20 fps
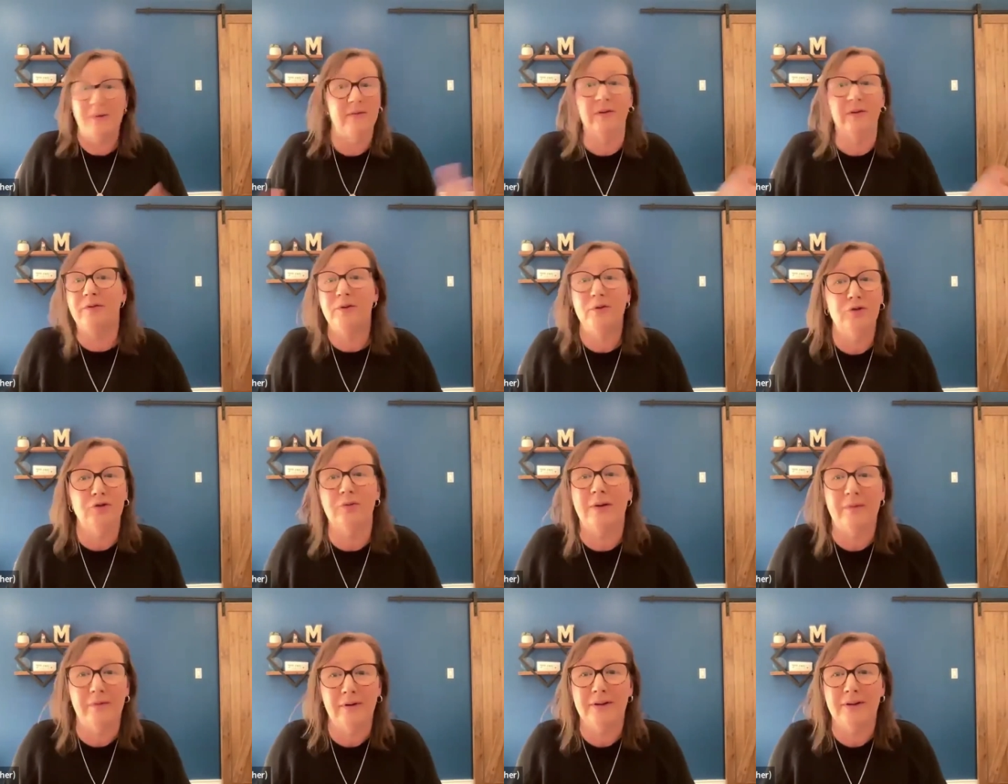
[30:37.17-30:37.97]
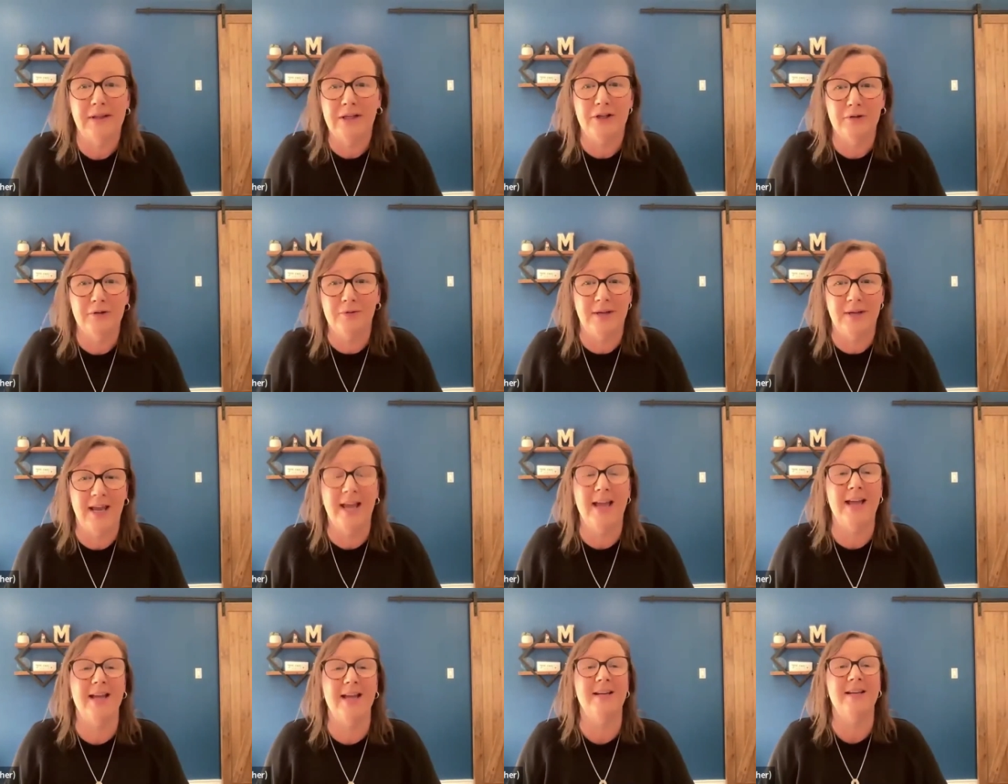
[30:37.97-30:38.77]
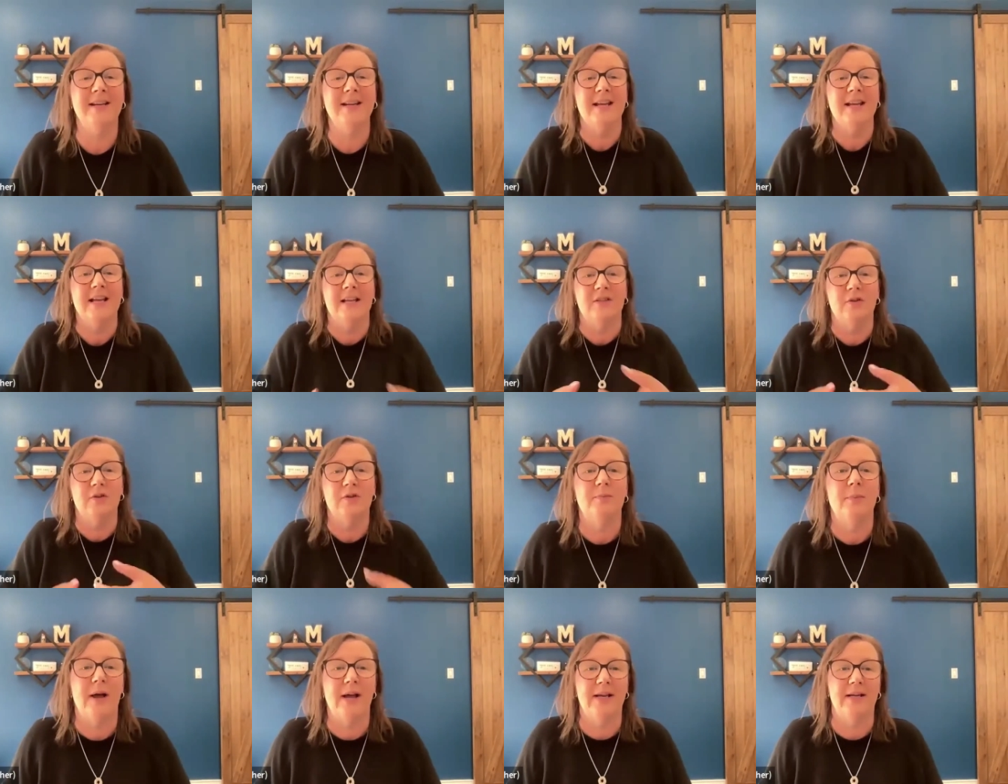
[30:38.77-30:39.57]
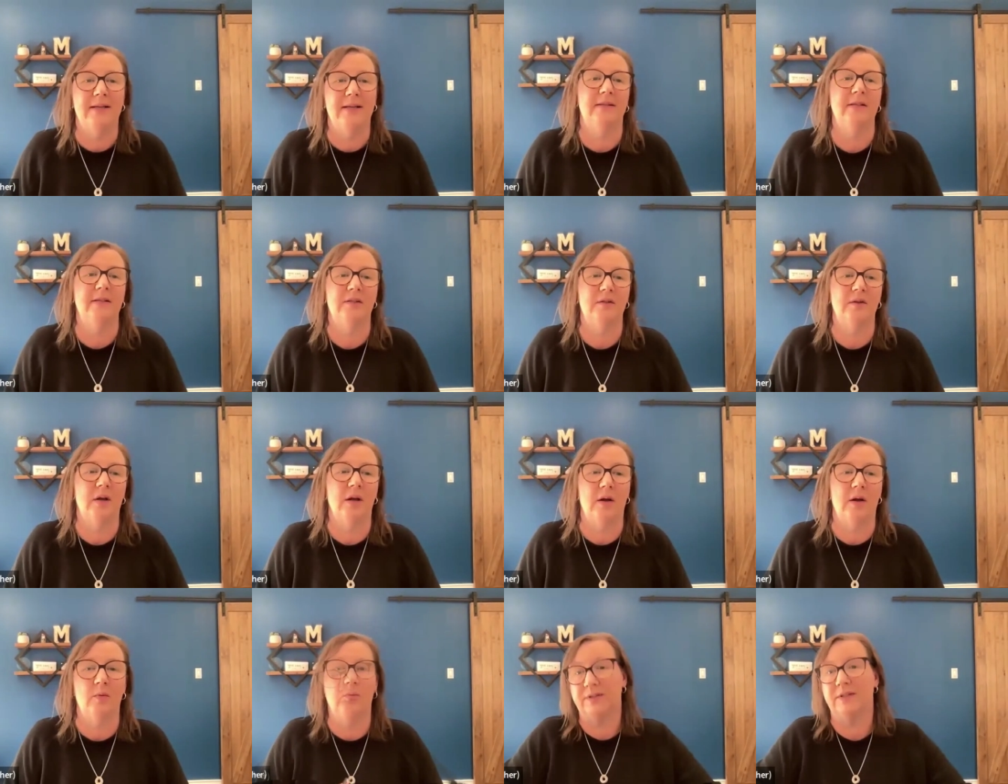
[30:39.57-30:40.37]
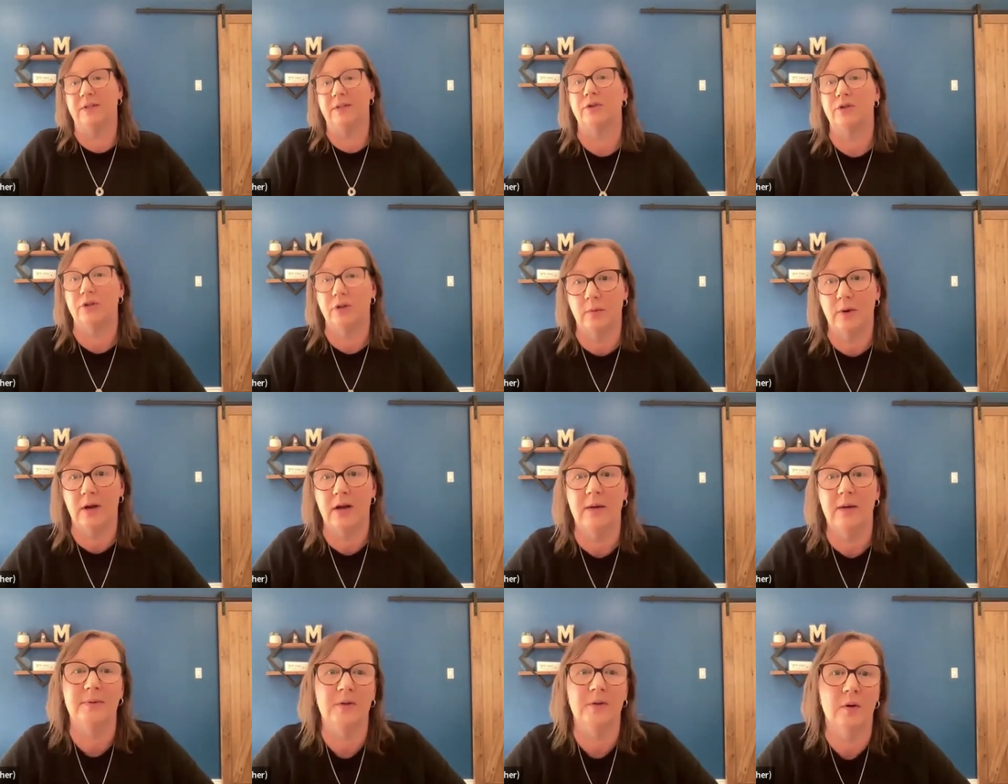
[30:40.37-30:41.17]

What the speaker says: Even if you do everything you can, those biases will still show up.